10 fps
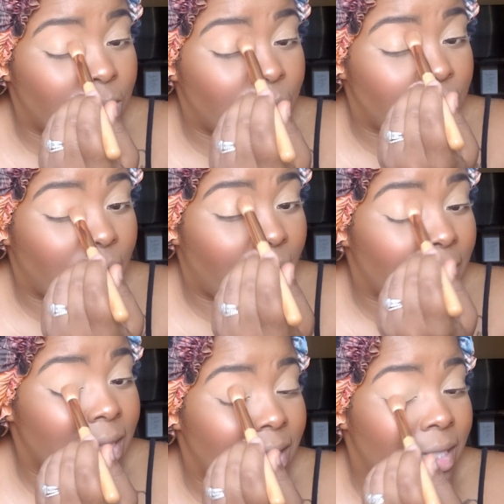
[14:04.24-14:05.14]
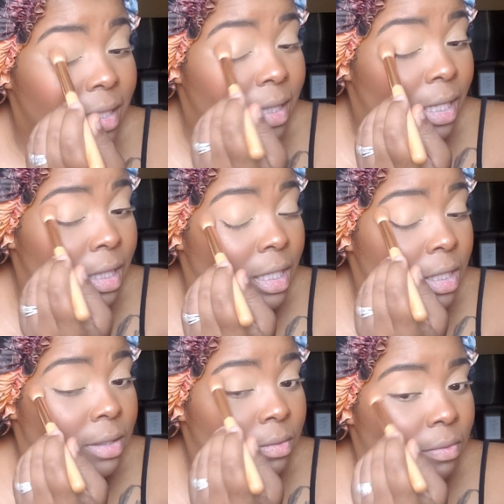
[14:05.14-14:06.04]
do not think that
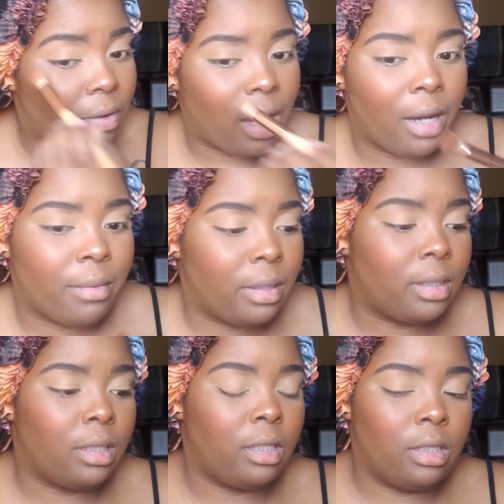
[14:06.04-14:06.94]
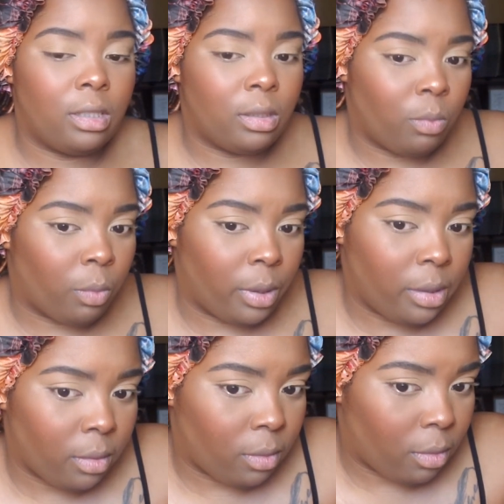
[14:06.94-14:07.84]
this virus is
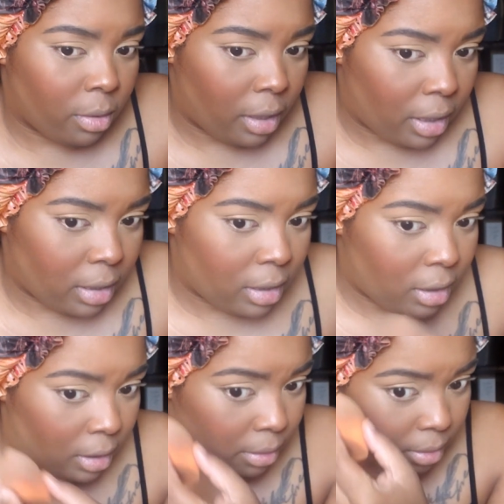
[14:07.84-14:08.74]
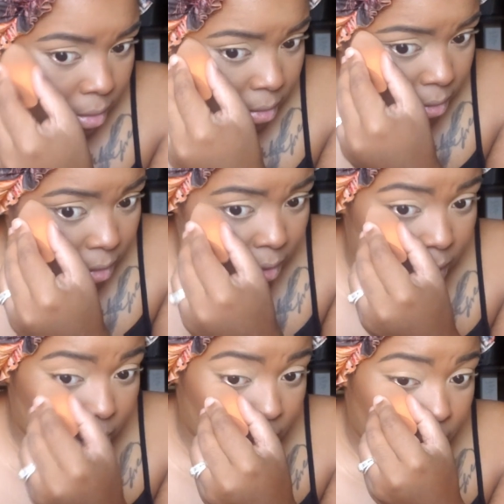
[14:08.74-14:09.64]
real or that it's serious,
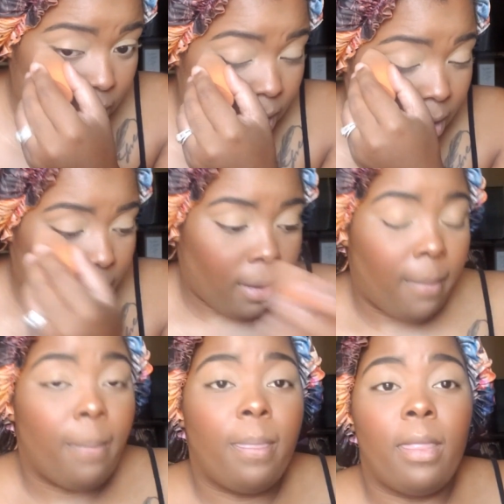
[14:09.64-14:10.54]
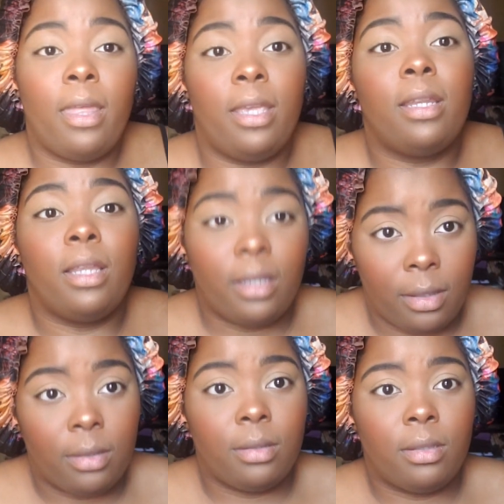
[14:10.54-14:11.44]
and it
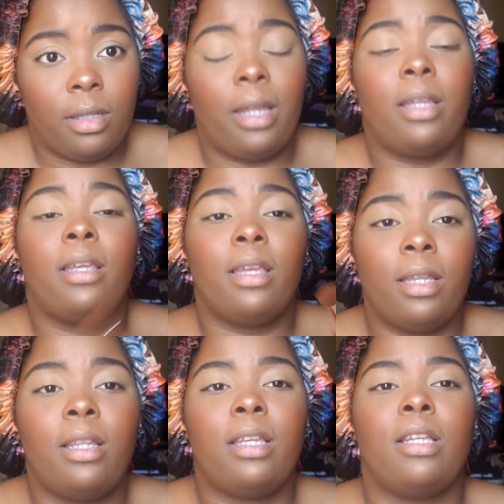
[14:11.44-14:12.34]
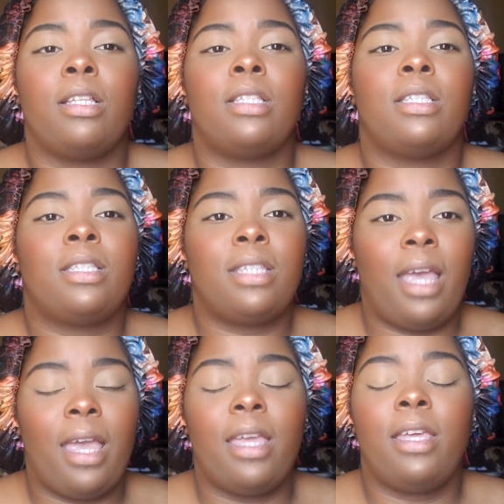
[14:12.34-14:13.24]
is. Like, it is.
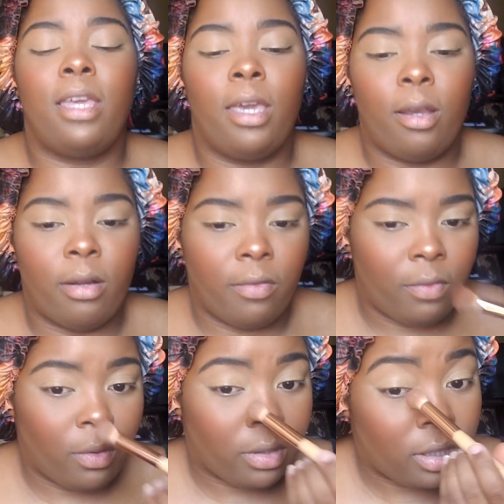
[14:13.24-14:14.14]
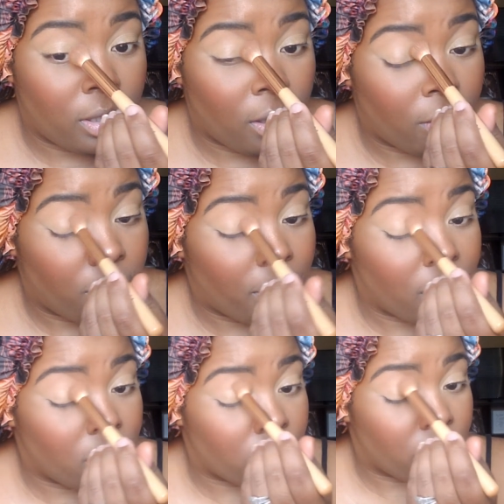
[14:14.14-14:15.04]
Take care of yourself.
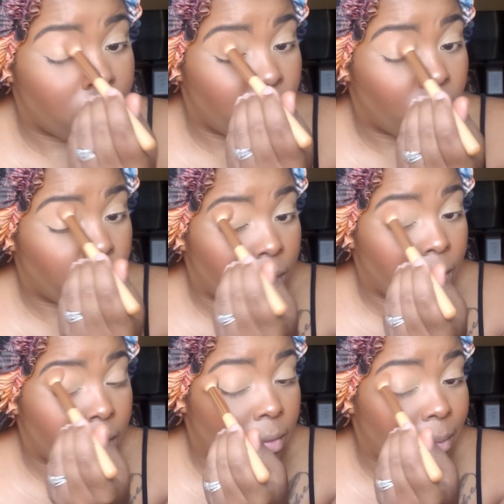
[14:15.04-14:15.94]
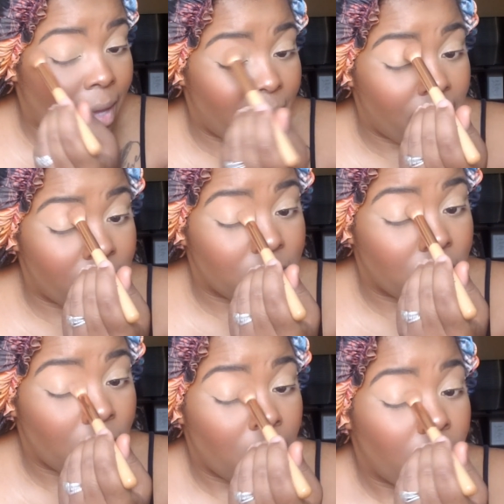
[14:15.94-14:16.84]
Make sure you are wearing your
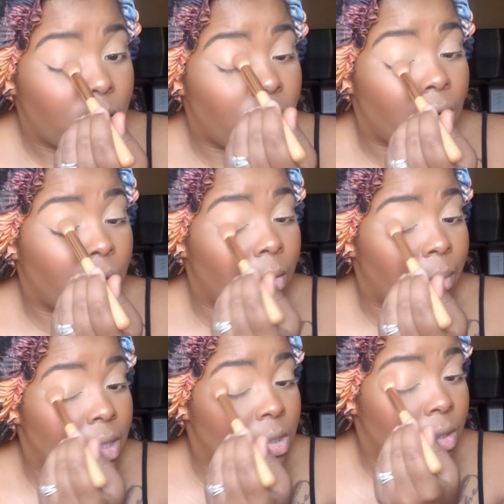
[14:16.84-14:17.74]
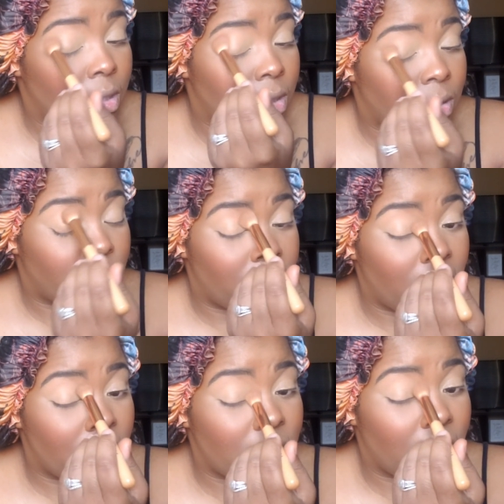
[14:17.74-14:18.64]
mask, you know, make sure you're
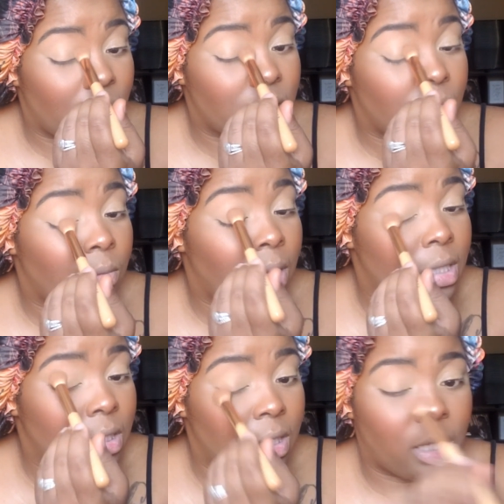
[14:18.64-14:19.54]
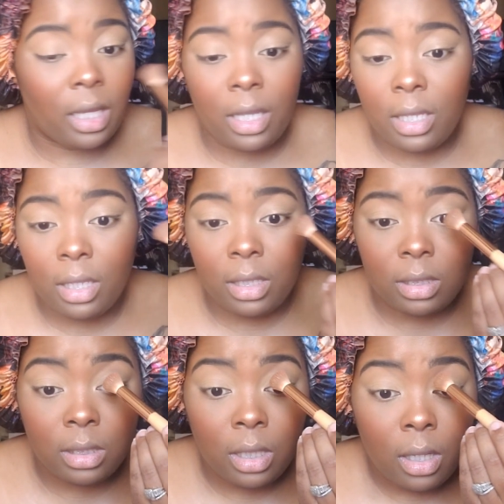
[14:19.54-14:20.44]
sanitizing, washing your
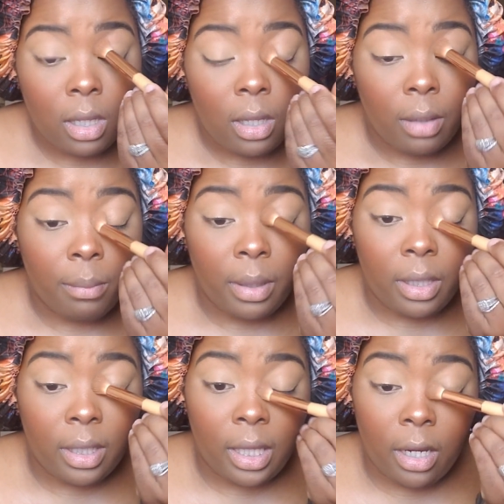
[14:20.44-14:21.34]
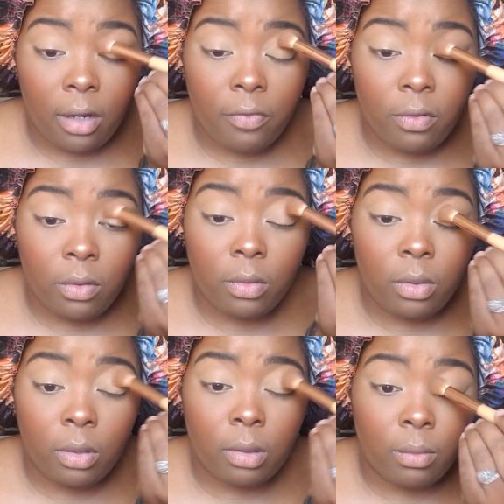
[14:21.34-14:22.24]
hands, being careful who
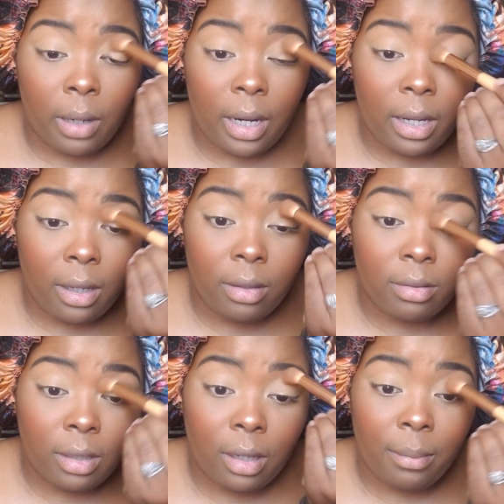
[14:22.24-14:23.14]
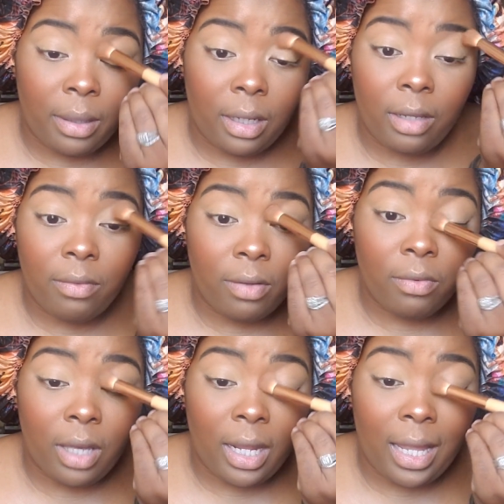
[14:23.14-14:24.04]
you're around. I mean, even if
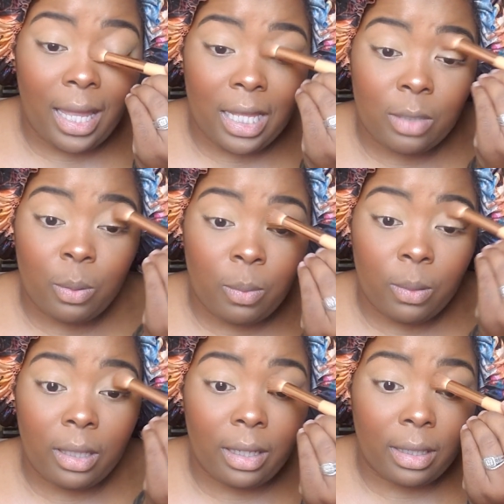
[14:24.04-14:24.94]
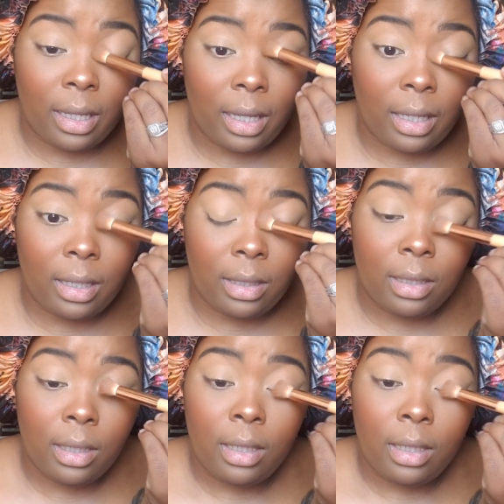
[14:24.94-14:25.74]
you got to ask people like, hey,